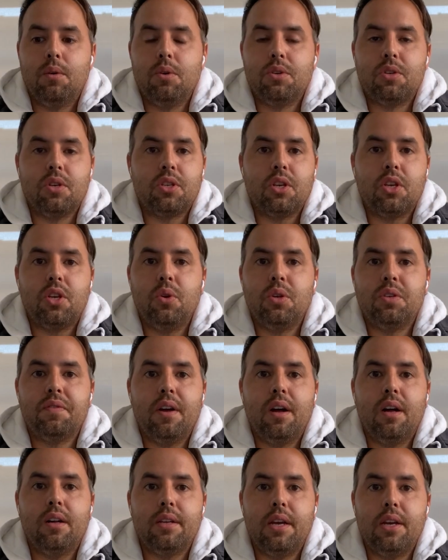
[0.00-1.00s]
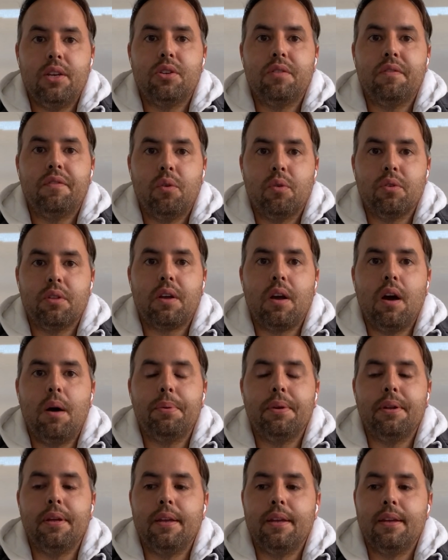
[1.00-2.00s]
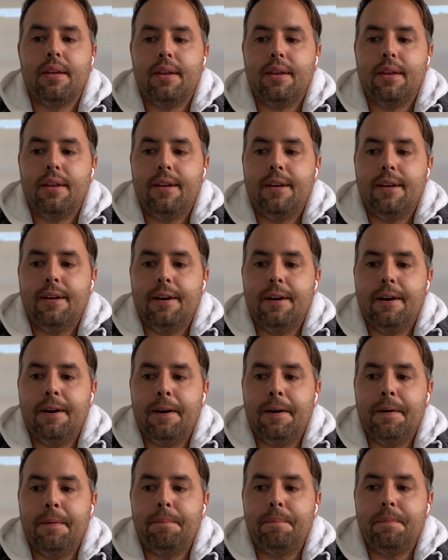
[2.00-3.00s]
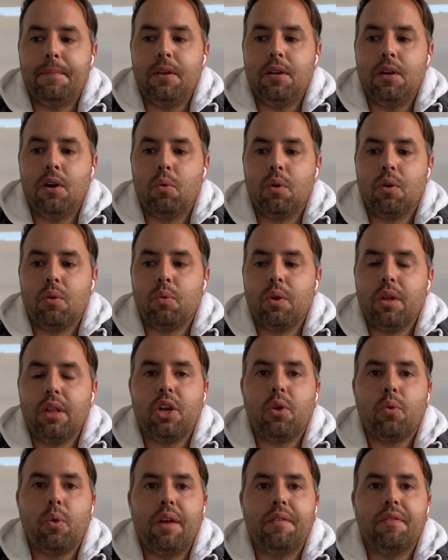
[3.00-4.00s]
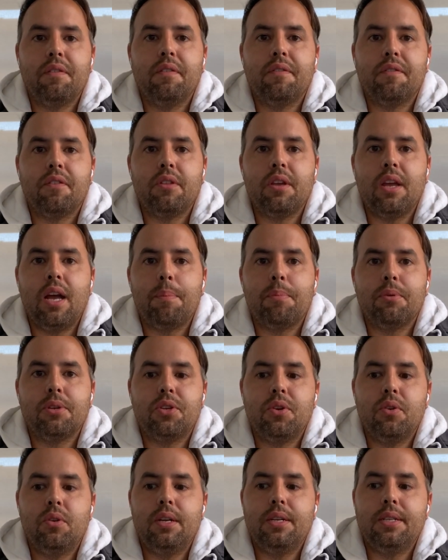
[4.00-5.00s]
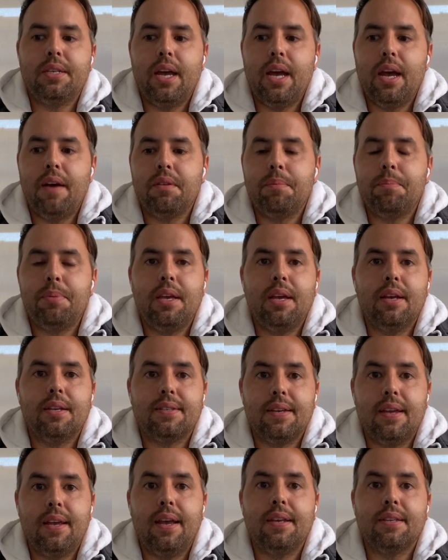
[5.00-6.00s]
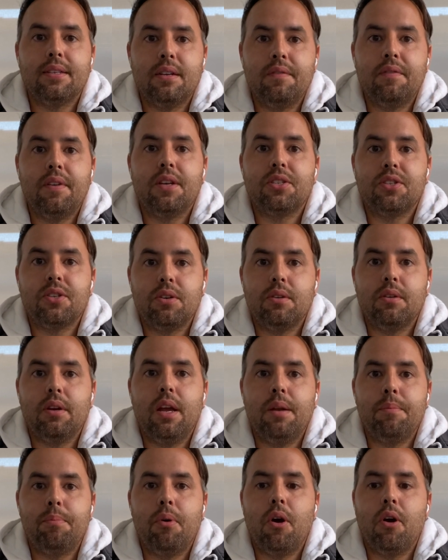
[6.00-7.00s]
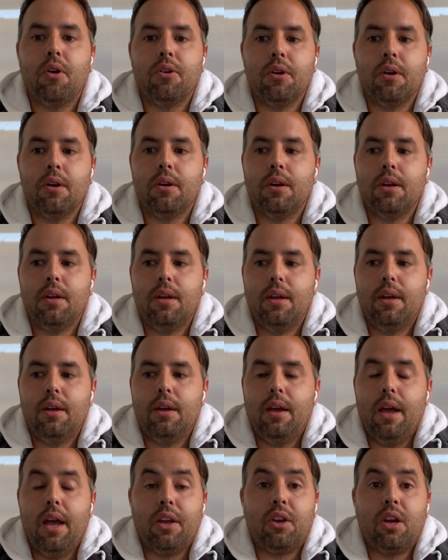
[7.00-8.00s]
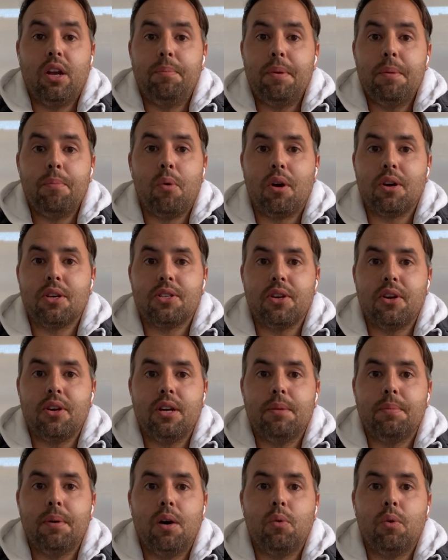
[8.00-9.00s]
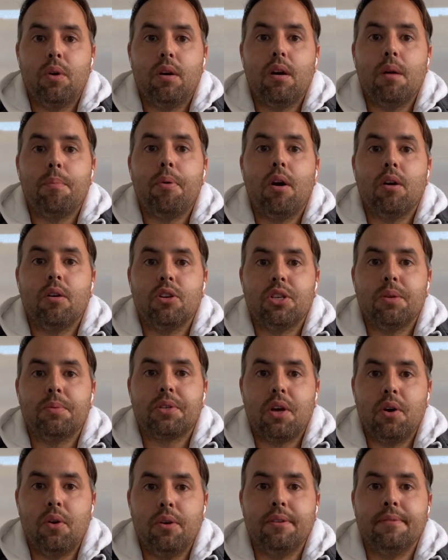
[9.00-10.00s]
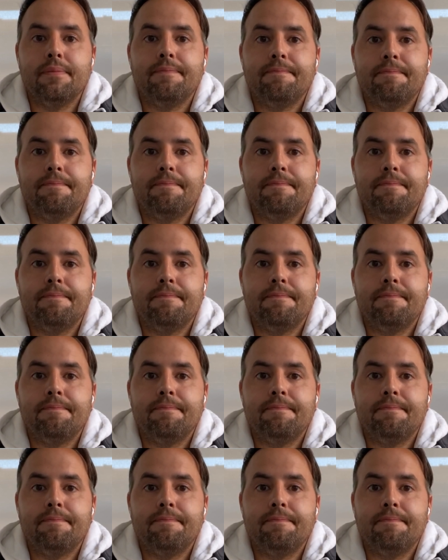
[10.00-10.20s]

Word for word: was just a huge validation for the company. Um, you know, we're really grateful for the opportunity to have the PSA as an investor and partner and couldn't be more excited about where our partnership's going